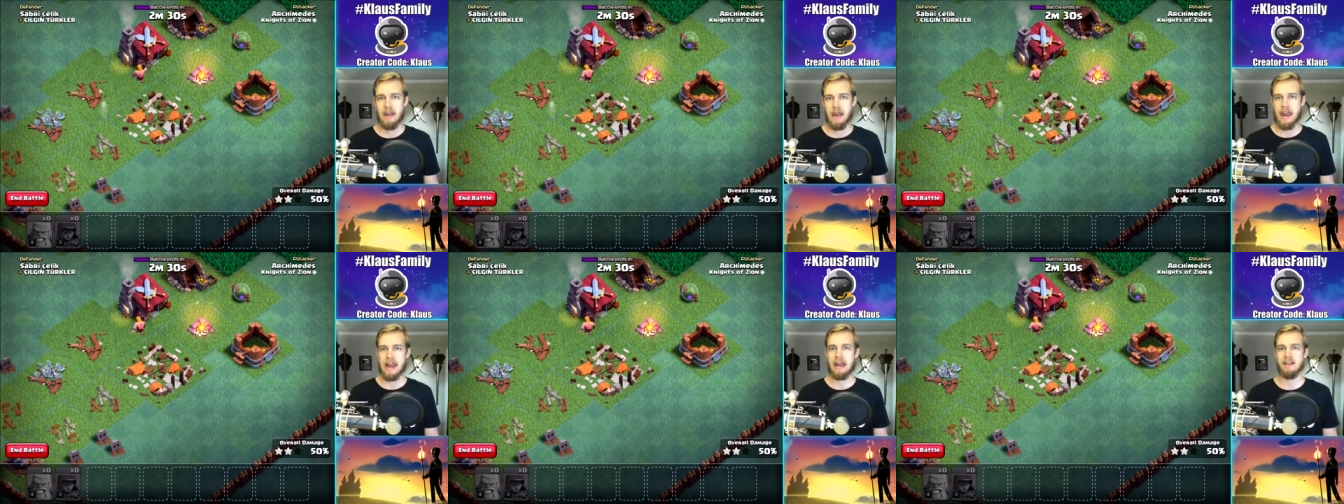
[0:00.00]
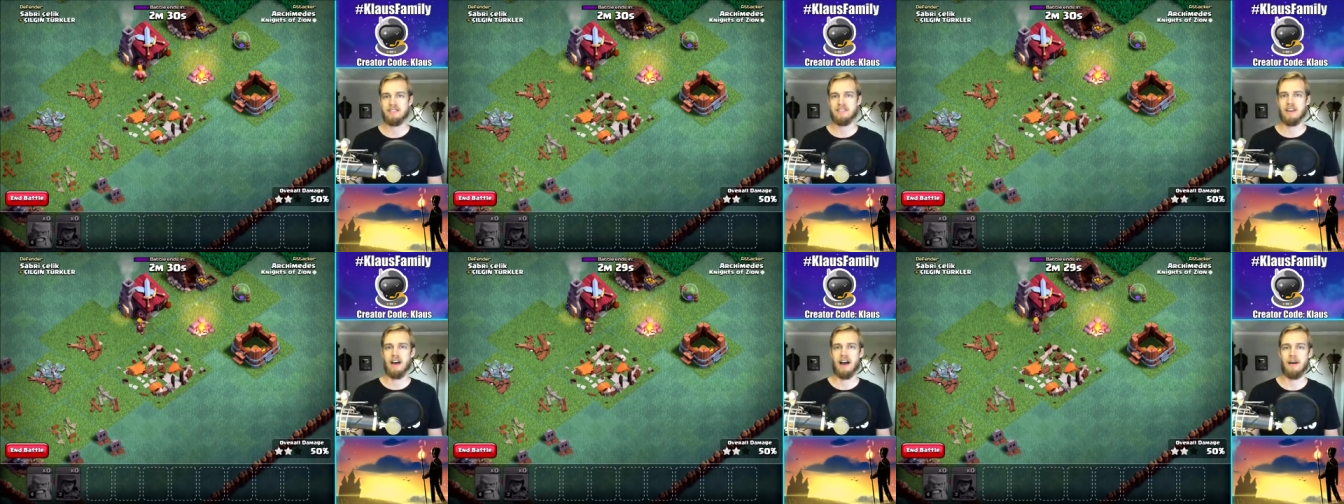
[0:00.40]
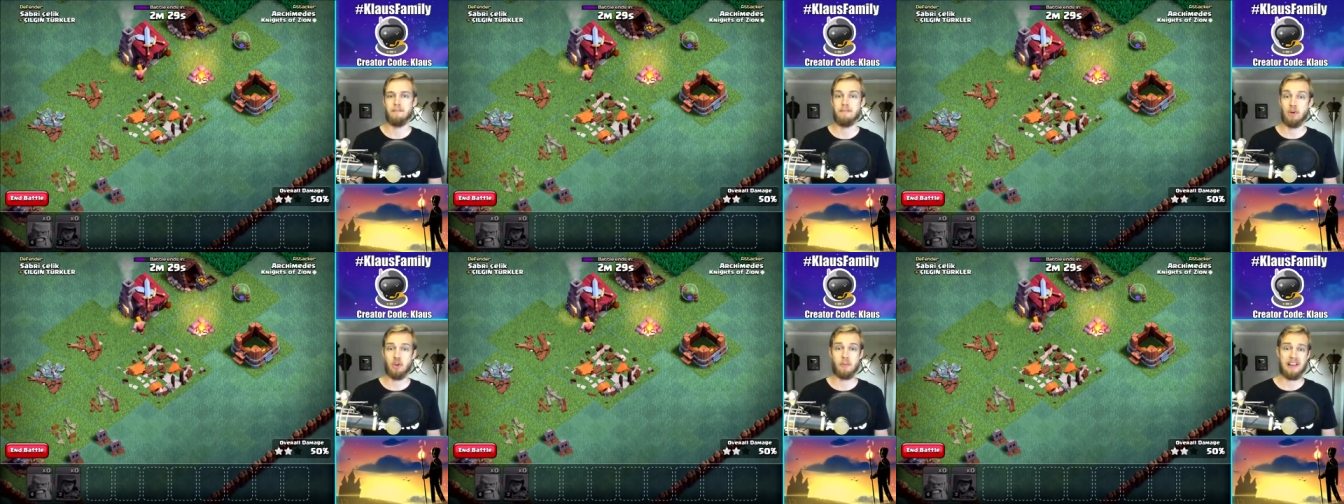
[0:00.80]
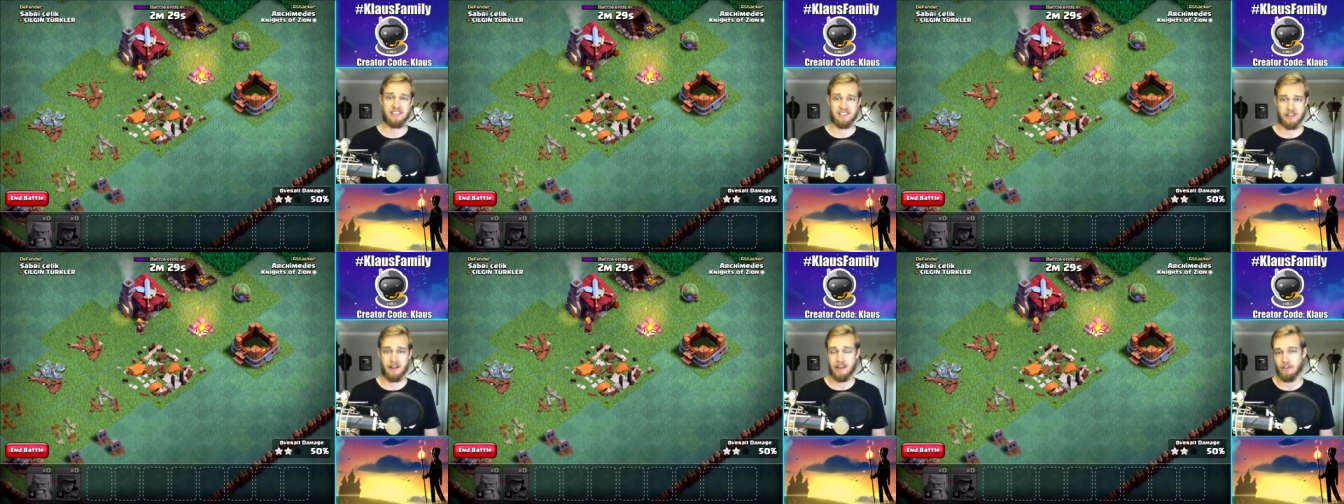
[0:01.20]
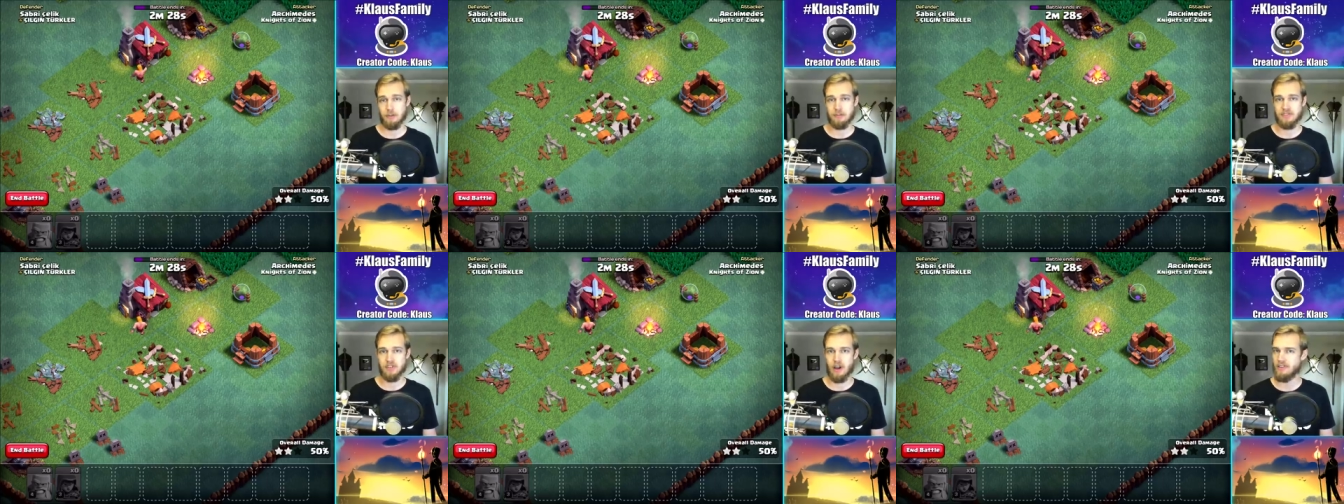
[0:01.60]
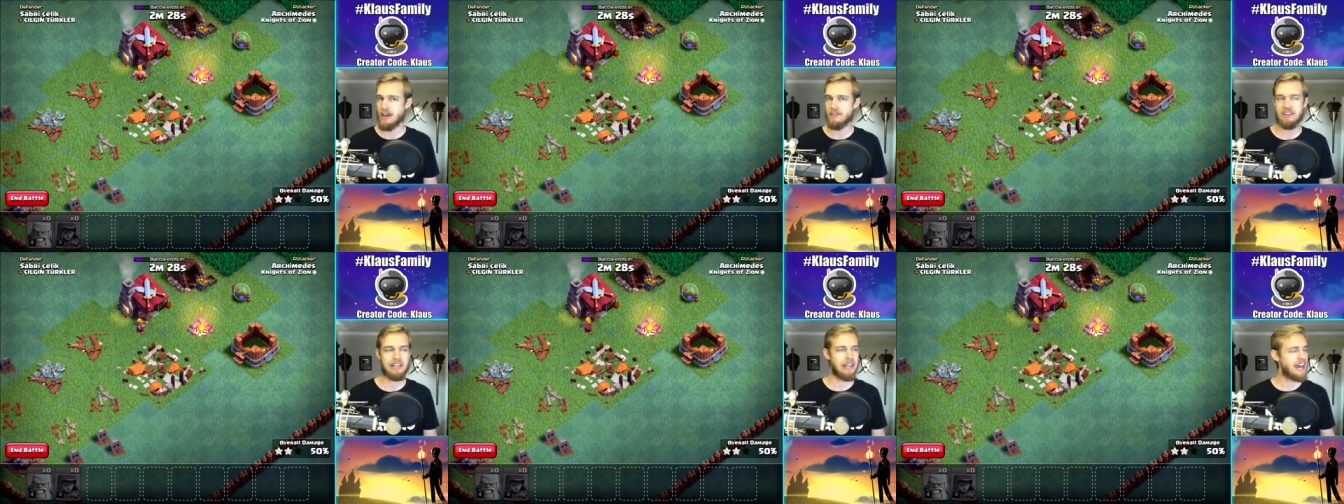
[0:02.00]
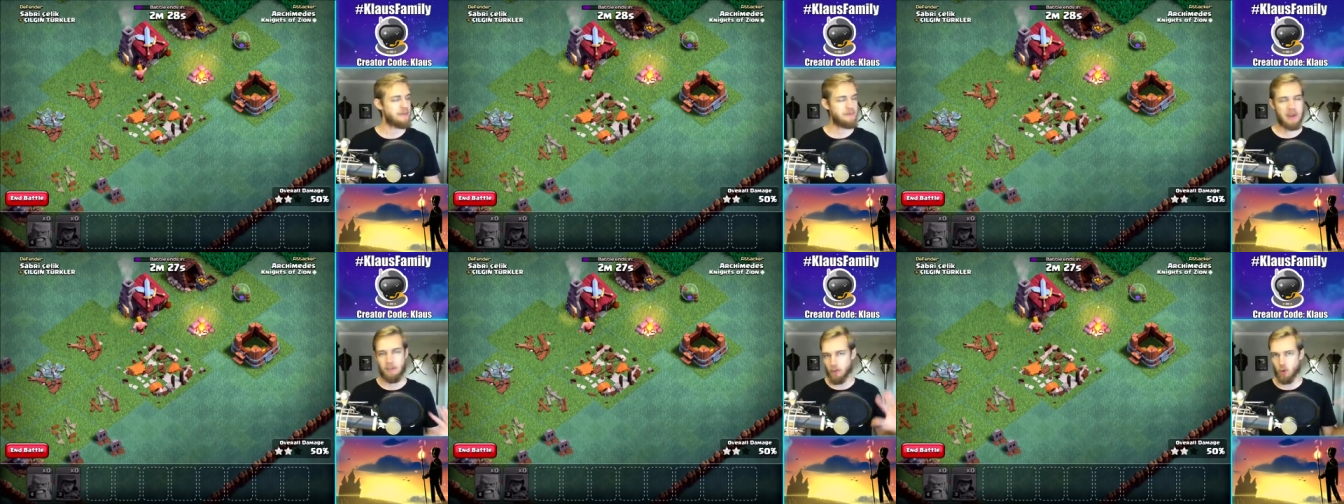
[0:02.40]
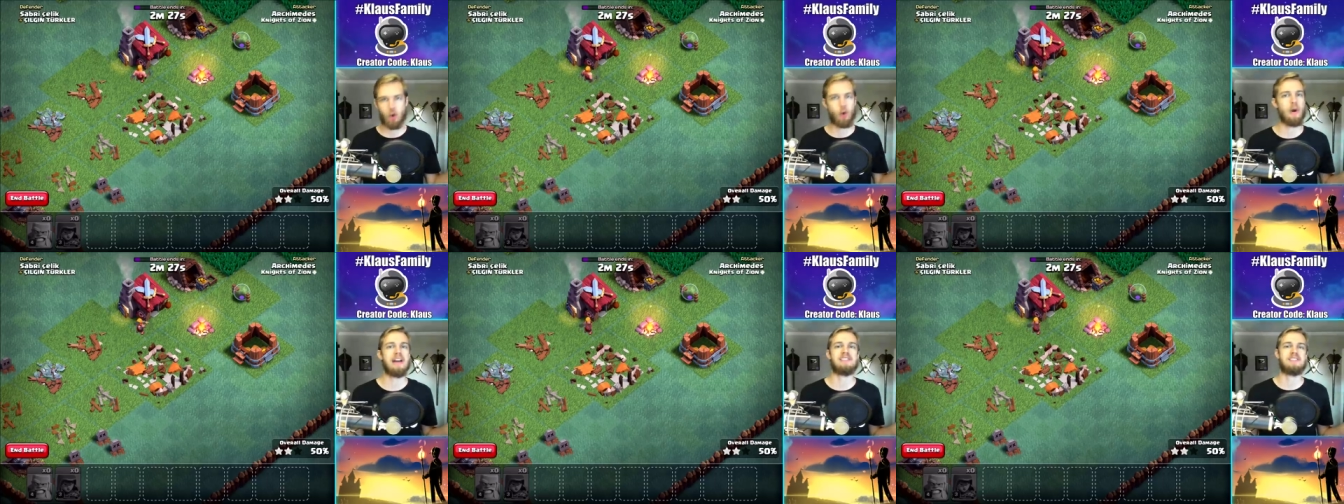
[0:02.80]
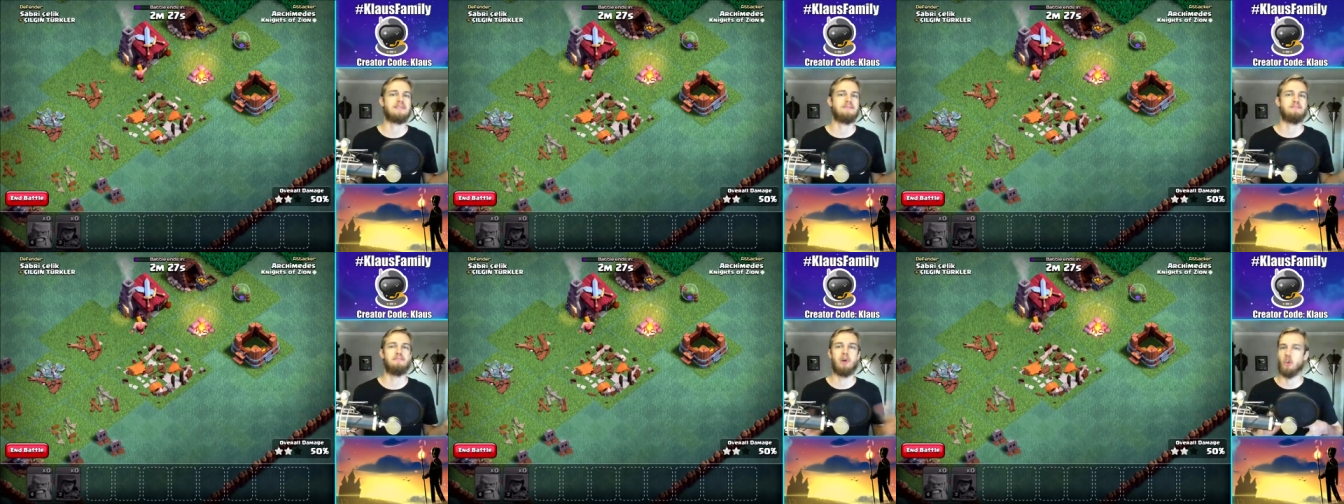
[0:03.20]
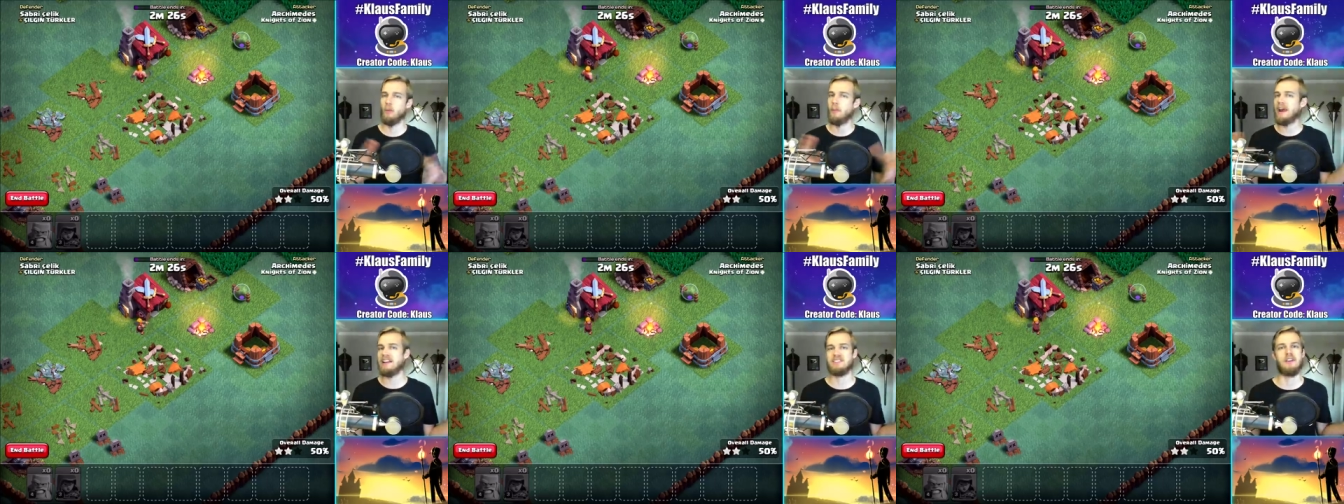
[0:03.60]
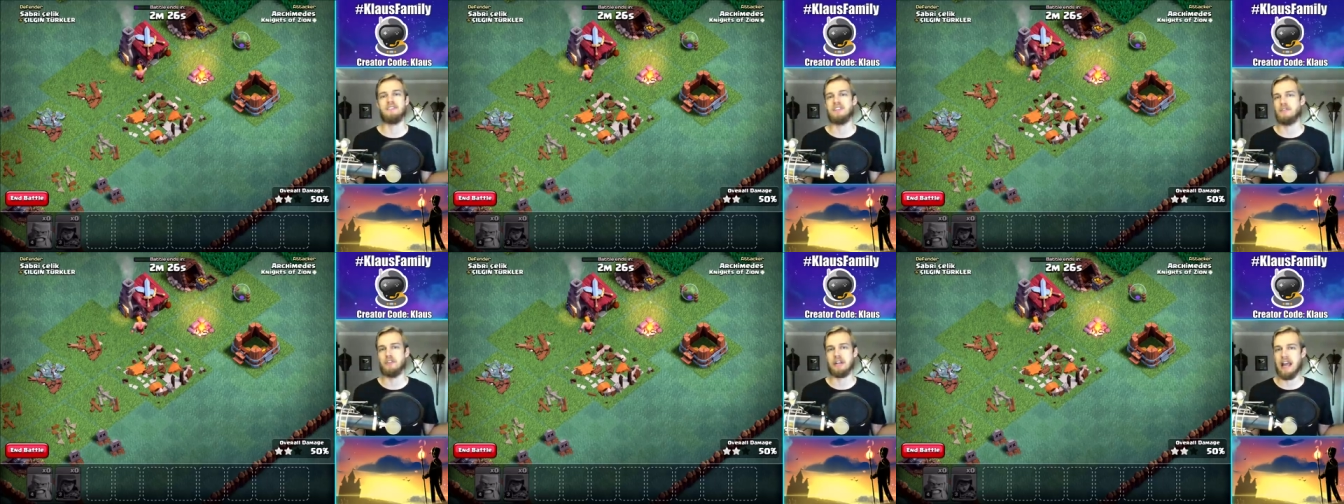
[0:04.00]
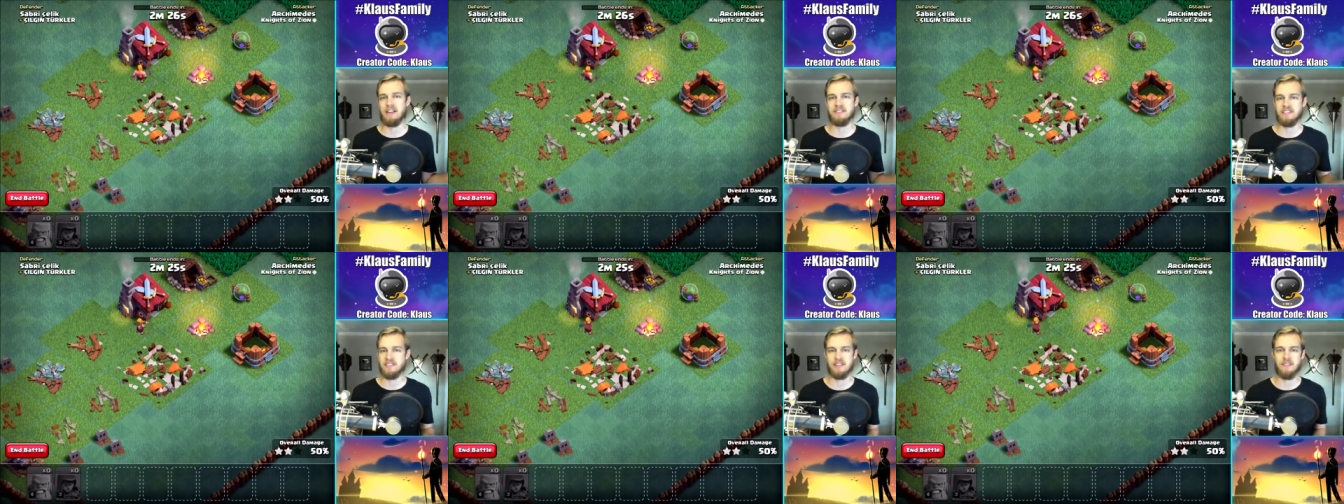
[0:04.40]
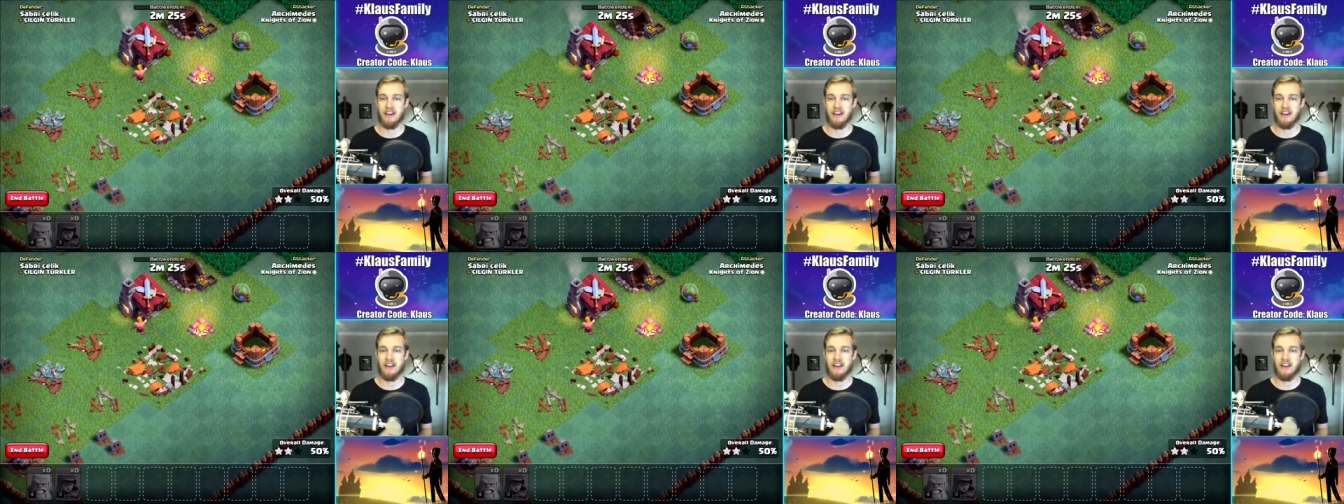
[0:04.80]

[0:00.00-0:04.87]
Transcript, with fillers: and uh, builder base on all of them. So I've, I've had a lot of people request builder base on different accounts and stuff.